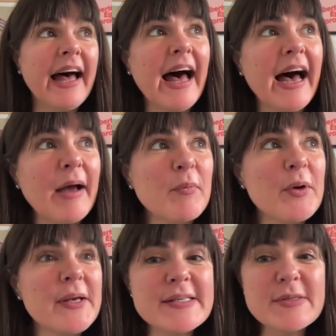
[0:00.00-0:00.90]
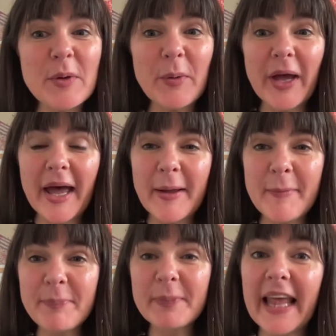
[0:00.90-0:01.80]
I was,
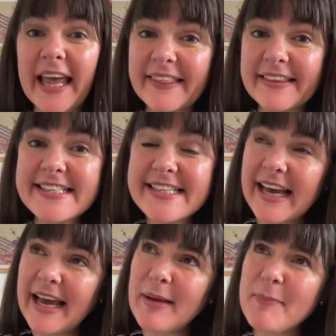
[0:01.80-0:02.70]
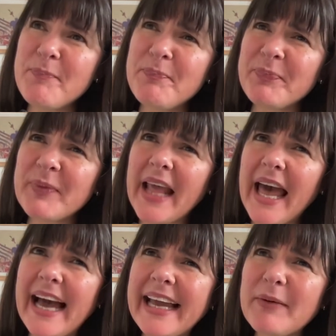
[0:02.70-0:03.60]
at the time,
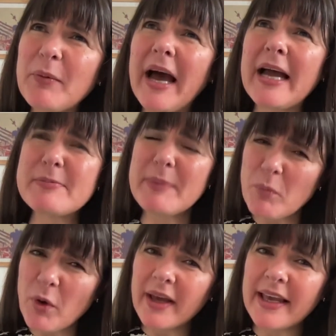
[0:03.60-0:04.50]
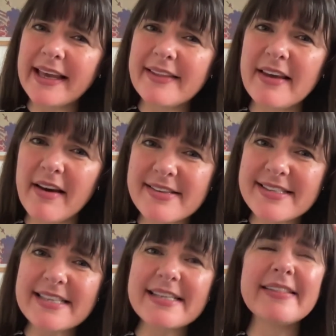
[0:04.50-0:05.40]
I had been working in the art
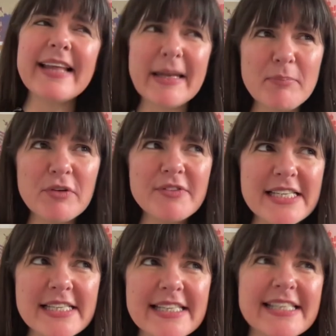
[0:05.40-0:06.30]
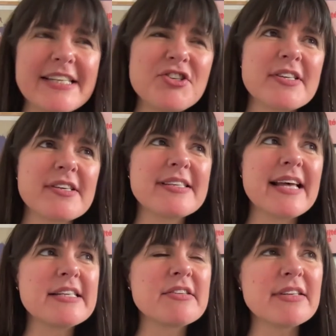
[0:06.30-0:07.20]
sector, and then I moved into the digital
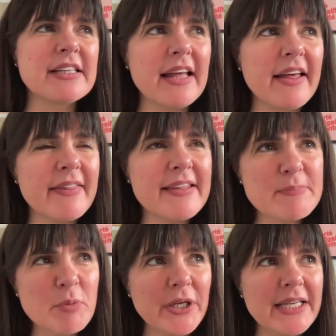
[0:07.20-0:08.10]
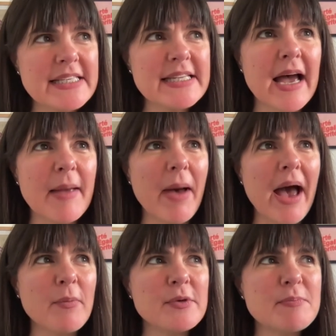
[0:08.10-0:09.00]
sector. And at this point in time,
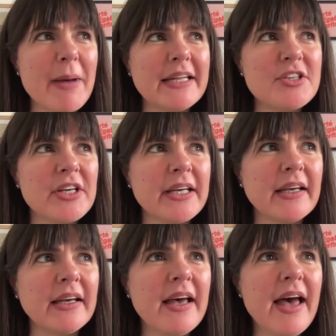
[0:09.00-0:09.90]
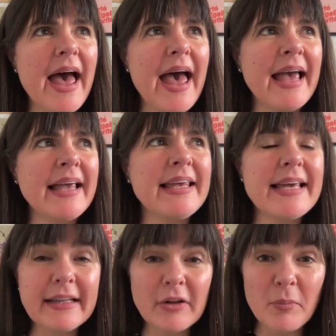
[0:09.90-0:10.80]
I was managing a
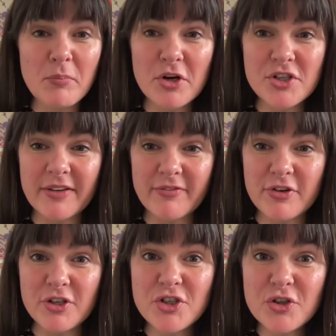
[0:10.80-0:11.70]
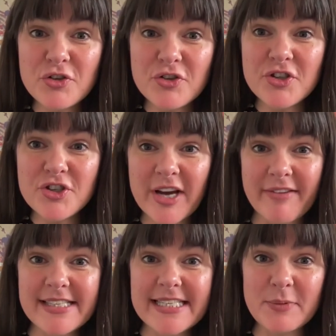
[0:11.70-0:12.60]
year-long project for a children's
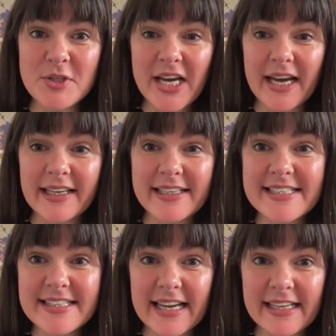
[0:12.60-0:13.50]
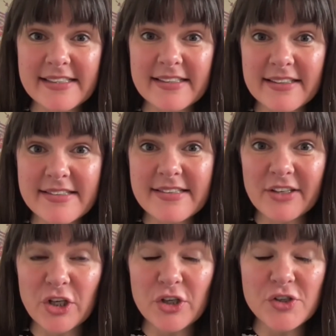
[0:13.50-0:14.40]
charity, which I had designed and had
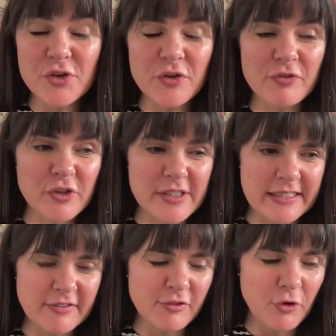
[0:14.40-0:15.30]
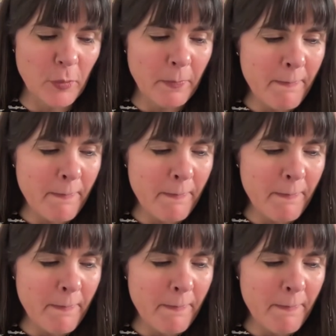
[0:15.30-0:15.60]
secured all the funding for.